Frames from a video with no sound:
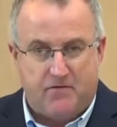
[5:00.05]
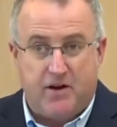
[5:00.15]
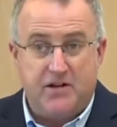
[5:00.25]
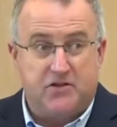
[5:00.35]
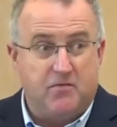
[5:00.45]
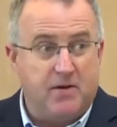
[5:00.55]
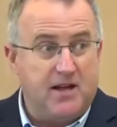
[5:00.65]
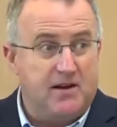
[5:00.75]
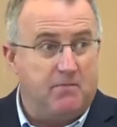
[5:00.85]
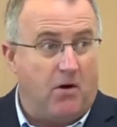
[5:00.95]
Friends who've
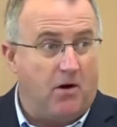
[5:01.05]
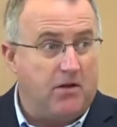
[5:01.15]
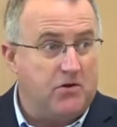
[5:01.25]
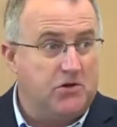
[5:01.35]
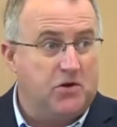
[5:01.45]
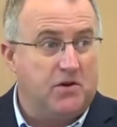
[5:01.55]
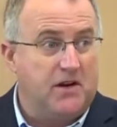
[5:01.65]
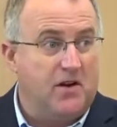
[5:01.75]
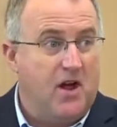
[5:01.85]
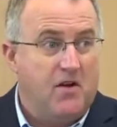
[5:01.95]
been part of their
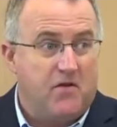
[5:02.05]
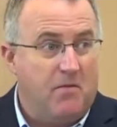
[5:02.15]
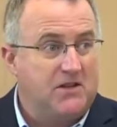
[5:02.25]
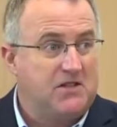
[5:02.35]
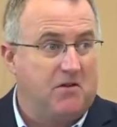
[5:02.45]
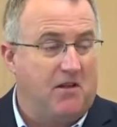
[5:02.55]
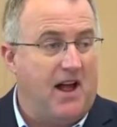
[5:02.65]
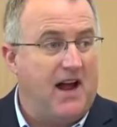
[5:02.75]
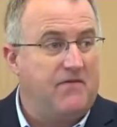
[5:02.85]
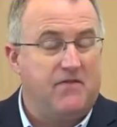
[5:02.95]
journey for much of their
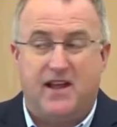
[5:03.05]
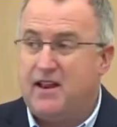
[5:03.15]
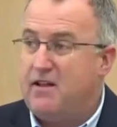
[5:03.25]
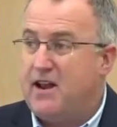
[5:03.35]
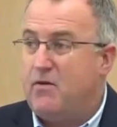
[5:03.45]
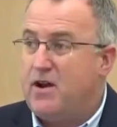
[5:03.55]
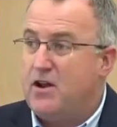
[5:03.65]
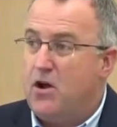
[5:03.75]
life, they're getting ready to